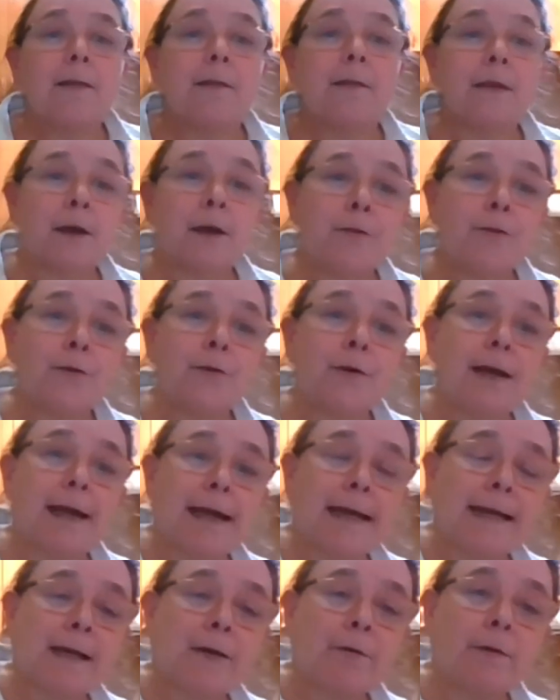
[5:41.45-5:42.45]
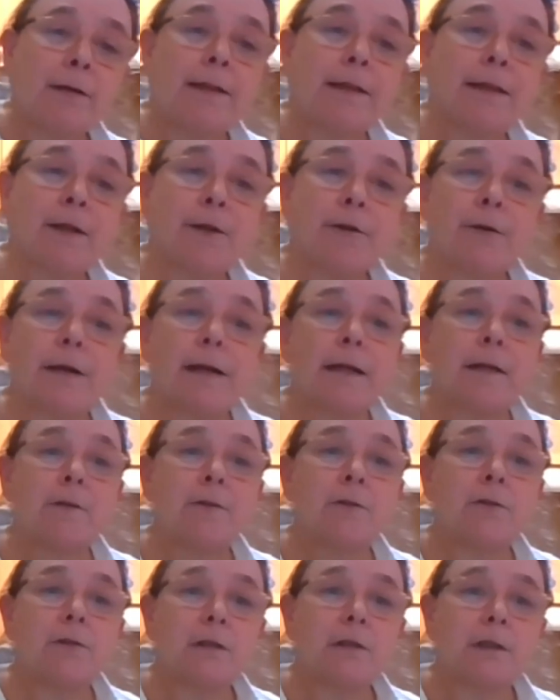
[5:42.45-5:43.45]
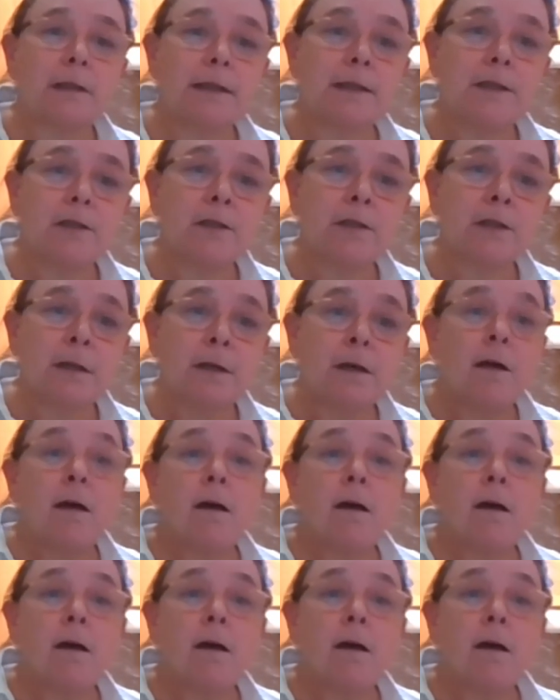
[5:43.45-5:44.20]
The other handout in there is the list